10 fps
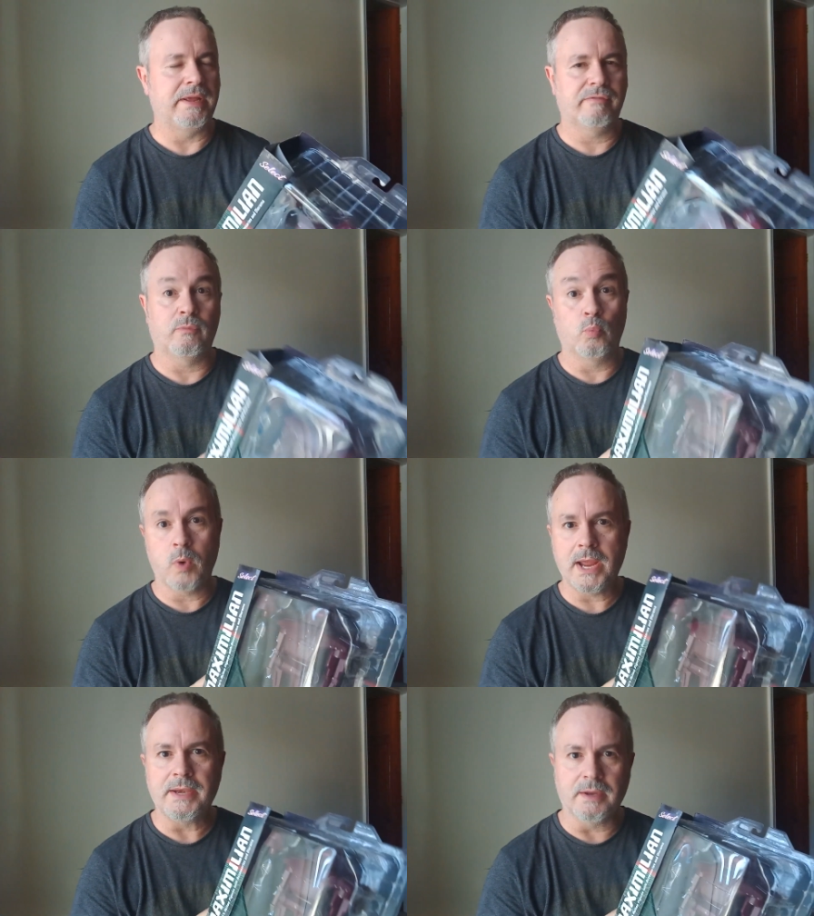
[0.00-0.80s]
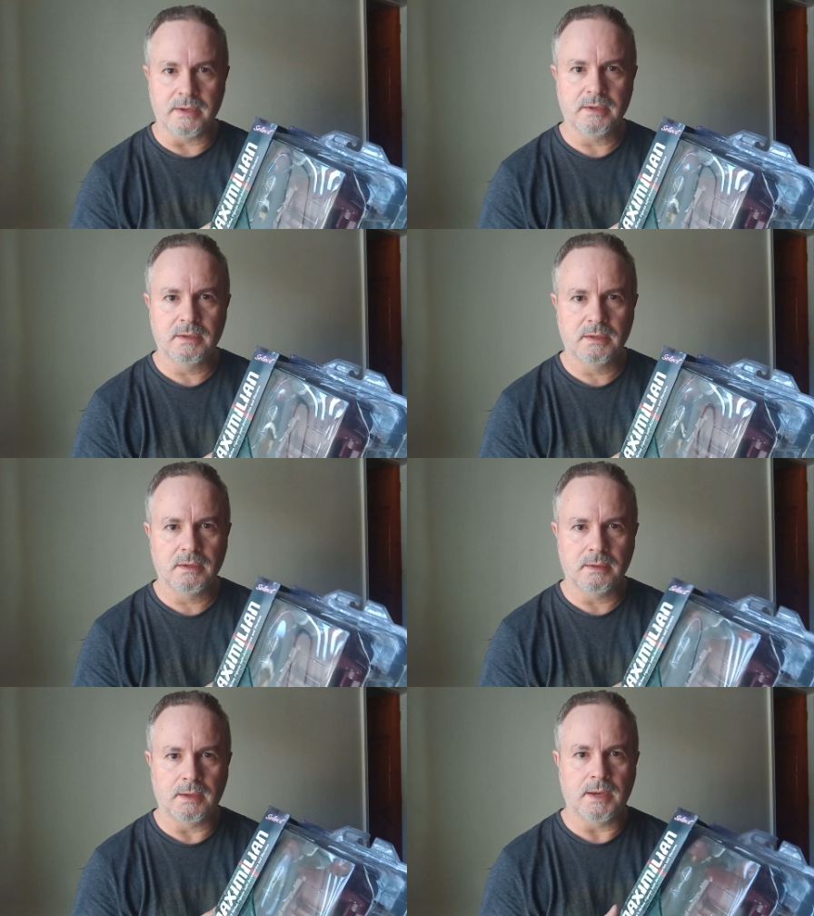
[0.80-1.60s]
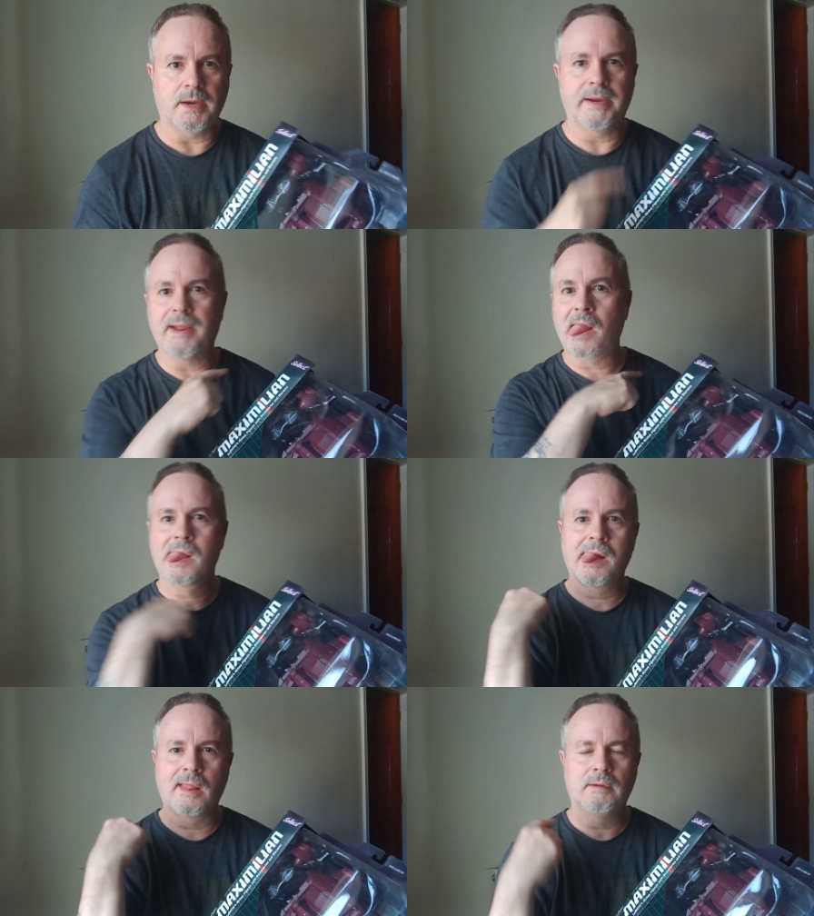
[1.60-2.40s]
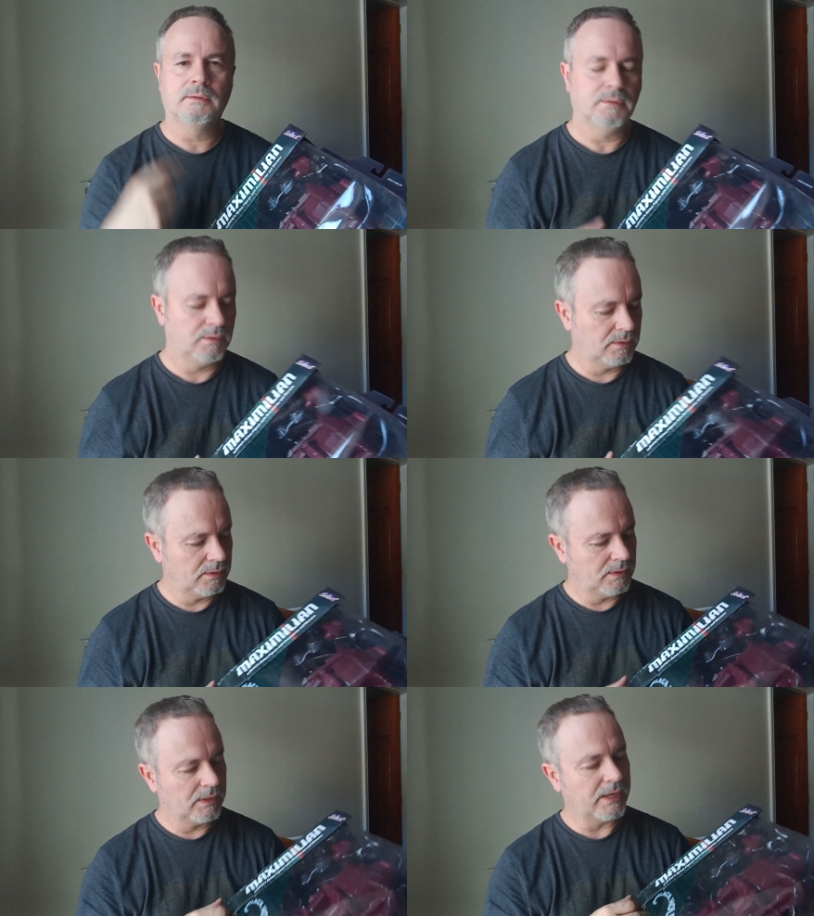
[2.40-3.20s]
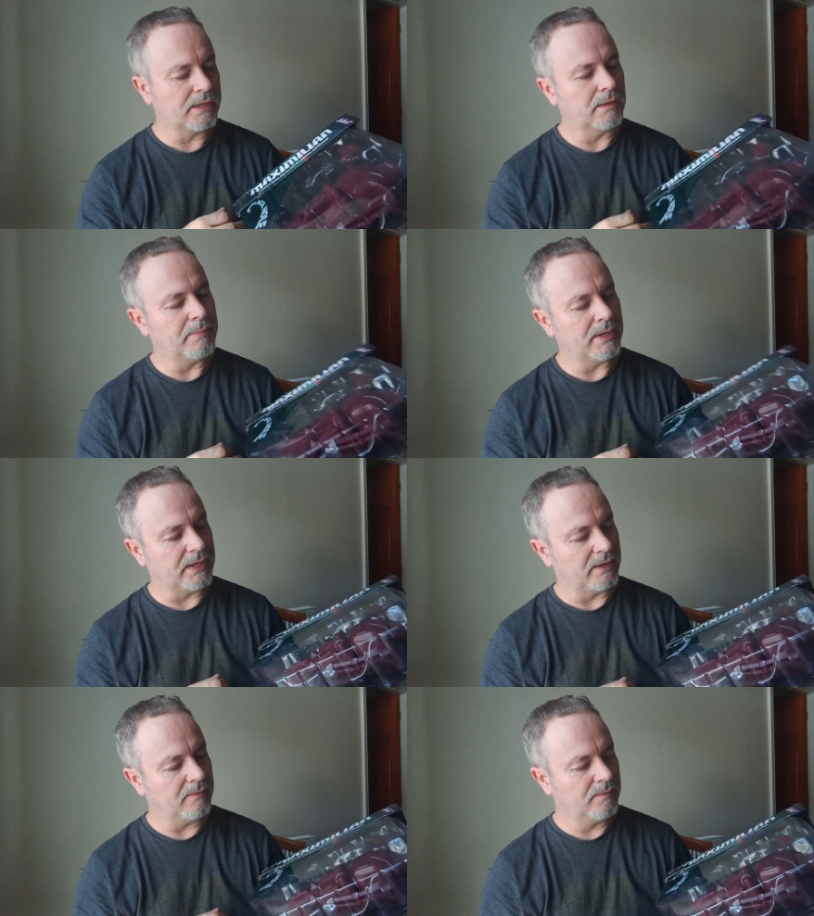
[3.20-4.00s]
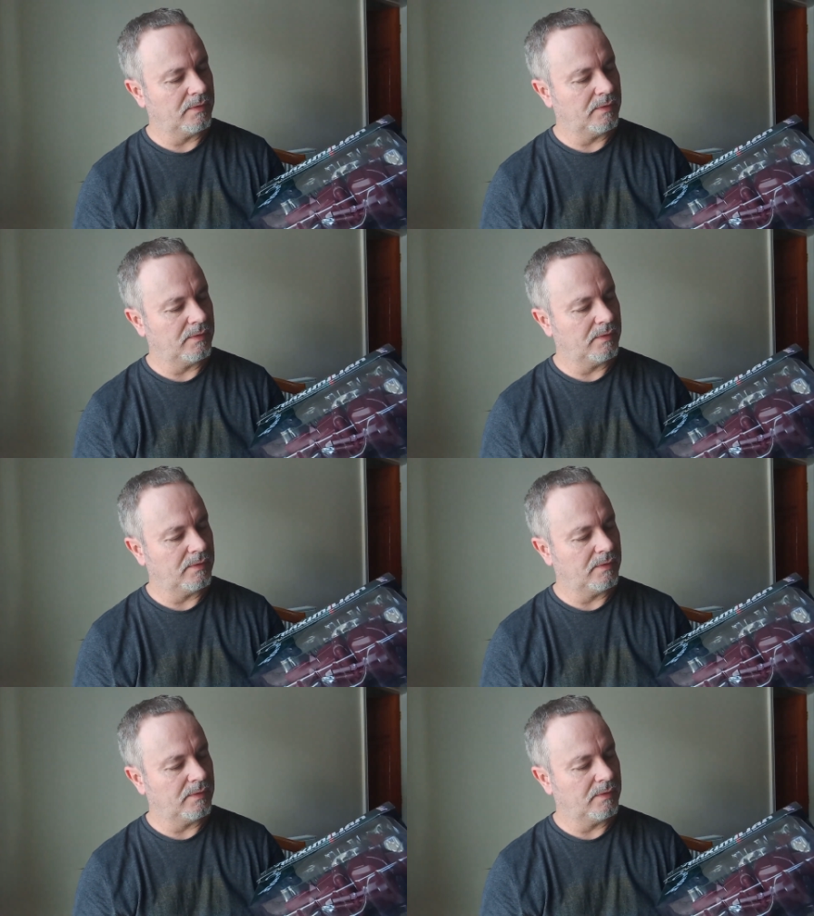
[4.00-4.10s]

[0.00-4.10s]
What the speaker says: When I kick the bucket,